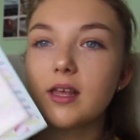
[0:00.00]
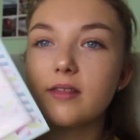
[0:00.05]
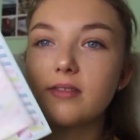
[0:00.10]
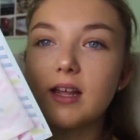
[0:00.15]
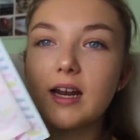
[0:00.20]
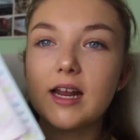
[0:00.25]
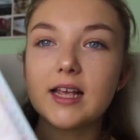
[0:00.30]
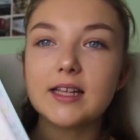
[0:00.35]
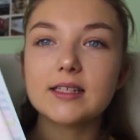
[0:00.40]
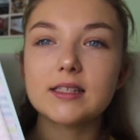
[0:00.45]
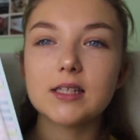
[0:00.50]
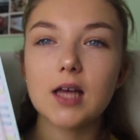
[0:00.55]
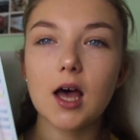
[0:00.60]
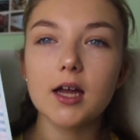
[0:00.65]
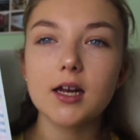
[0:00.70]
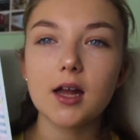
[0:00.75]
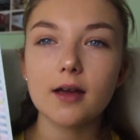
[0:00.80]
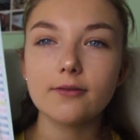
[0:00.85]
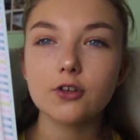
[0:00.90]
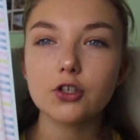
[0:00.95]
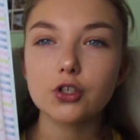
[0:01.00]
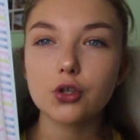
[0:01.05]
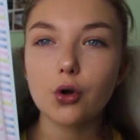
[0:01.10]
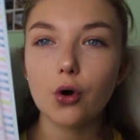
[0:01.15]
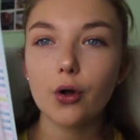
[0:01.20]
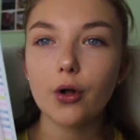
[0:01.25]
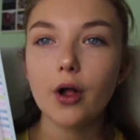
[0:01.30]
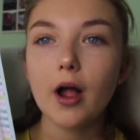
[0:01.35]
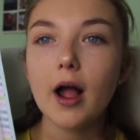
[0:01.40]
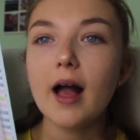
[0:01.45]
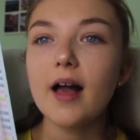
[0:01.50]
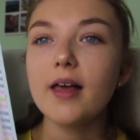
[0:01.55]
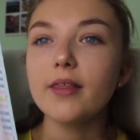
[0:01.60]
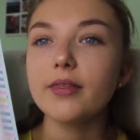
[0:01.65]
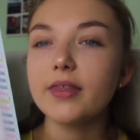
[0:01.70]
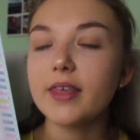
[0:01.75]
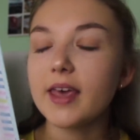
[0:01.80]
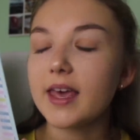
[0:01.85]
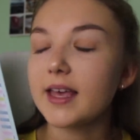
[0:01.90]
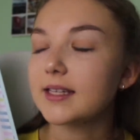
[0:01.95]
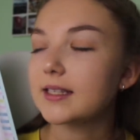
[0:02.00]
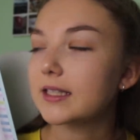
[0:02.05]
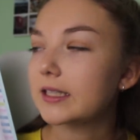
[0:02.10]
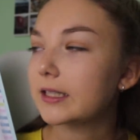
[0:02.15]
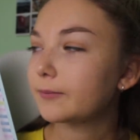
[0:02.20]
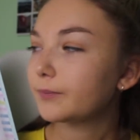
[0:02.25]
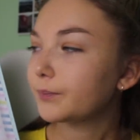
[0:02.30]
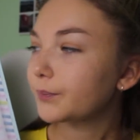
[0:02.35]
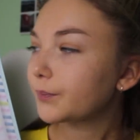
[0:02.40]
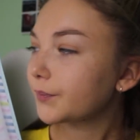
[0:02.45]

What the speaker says: And then inside I've just got this